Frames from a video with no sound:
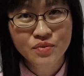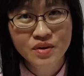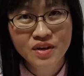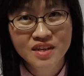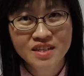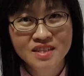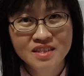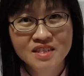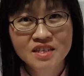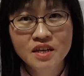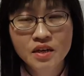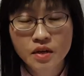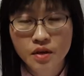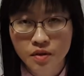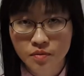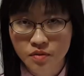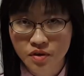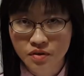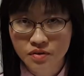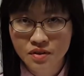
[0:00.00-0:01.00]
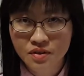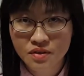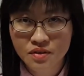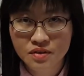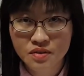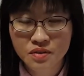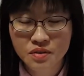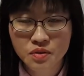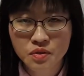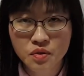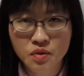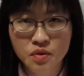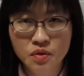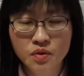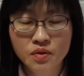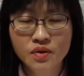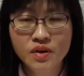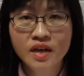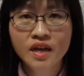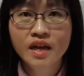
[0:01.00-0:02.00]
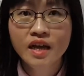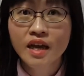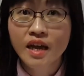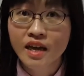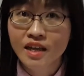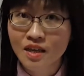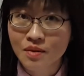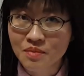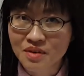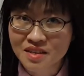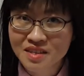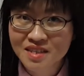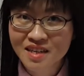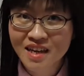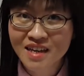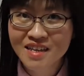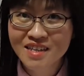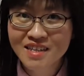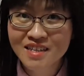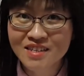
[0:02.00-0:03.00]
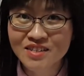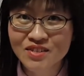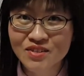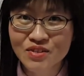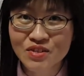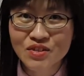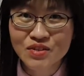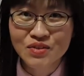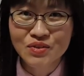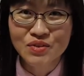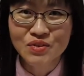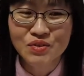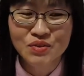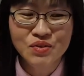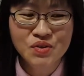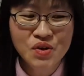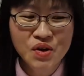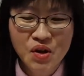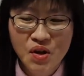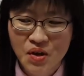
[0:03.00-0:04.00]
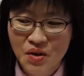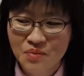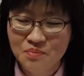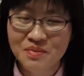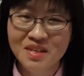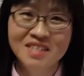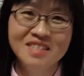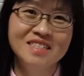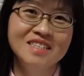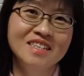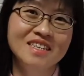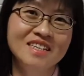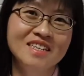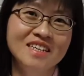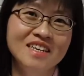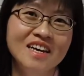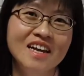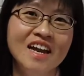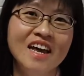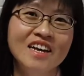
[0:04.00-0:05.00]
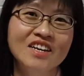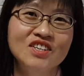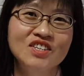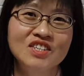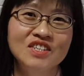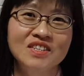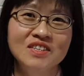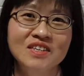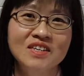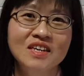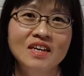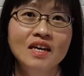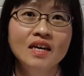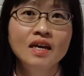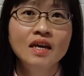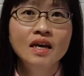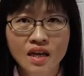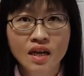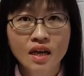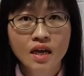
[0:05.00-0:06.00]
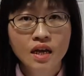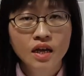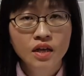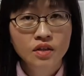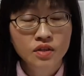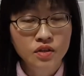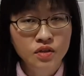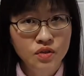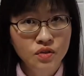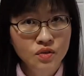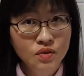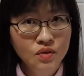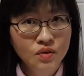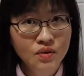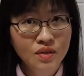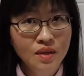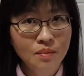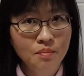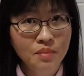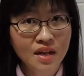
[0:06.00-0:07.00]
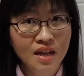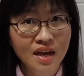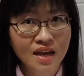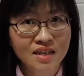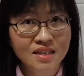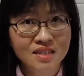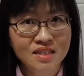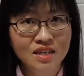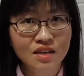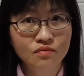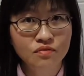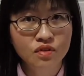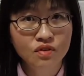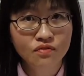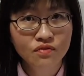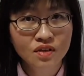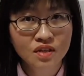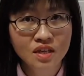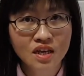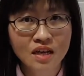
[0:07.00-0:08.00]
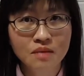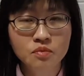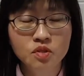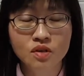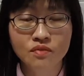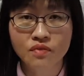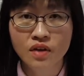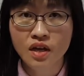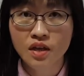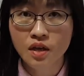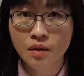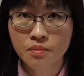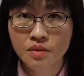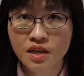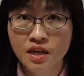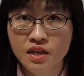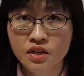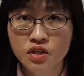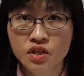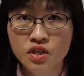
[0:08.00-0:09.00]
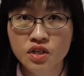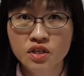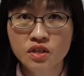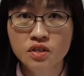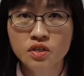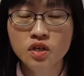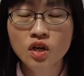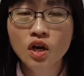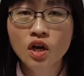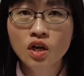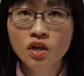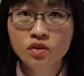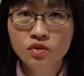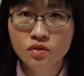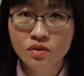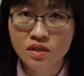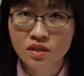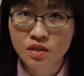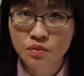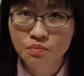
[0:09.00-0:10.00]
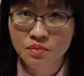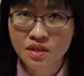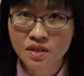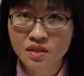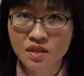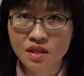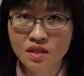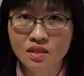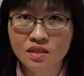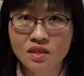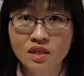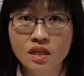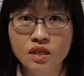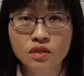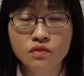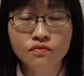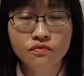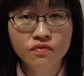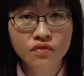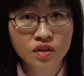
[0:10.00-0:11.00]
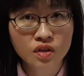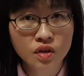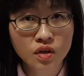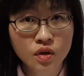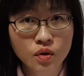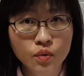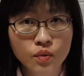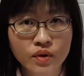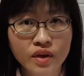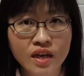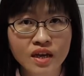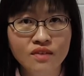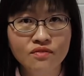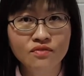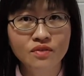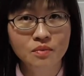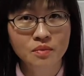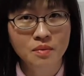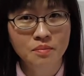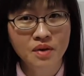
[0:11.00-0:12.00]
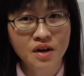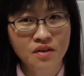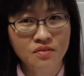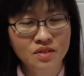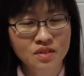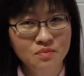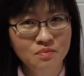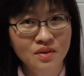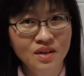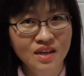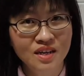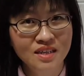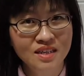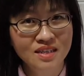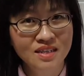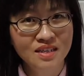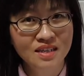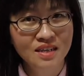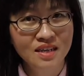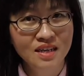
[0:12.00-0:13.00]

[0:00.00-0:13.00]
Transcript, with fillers: everyone, I'm Dr. Constance Goh and I'm excited to show you my seed collection. Did you know that plants have different types of adaptations to disperse their seeds further away from the parent plant?